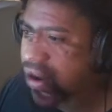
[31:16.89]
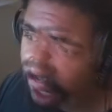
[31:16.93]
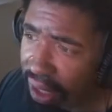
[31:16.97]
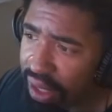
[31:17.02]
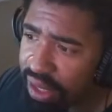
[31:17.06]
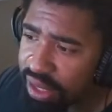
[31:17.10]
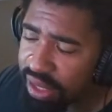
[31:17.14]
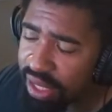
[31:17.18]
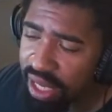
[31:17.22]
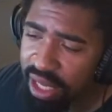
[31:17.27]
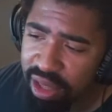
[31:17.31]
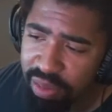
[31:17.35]

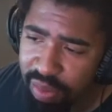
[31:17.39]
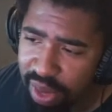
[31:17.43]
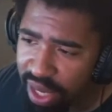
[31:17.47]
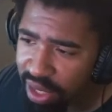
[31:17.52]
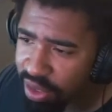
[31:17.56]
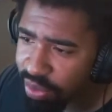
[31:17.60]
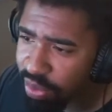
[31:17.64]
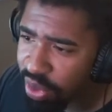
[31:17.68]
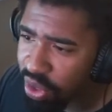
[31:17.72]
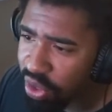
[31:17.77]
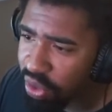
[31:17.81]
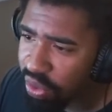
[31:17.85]

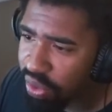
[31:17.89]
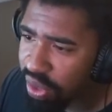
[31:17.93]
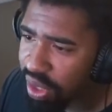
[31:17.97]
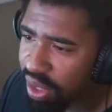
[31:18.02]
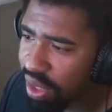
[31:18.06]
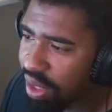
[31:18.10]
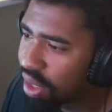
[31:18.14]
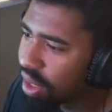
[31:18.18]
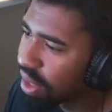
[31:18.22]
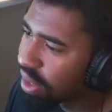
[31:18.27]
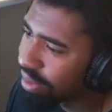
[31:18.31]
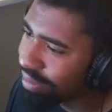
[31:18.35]
Deathmatch mode
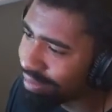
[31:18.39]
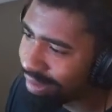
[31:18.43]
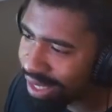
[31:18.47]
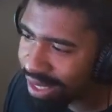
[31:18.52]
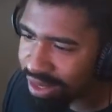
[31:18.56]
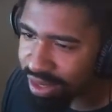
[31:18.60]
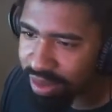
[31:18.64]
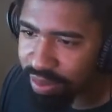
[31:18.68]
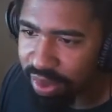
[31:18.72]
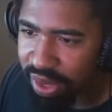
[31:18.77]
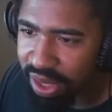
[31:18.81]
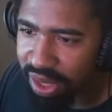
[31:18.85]

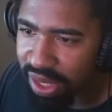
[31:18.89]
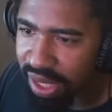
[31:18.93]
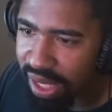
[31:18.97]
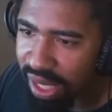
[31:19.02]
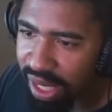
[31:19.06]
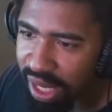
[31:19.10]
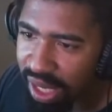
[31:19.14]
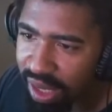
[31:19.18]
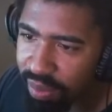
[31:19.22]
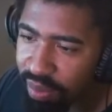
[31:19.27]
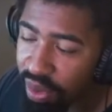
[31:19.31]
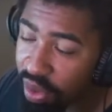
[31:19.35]
needs to be in the game.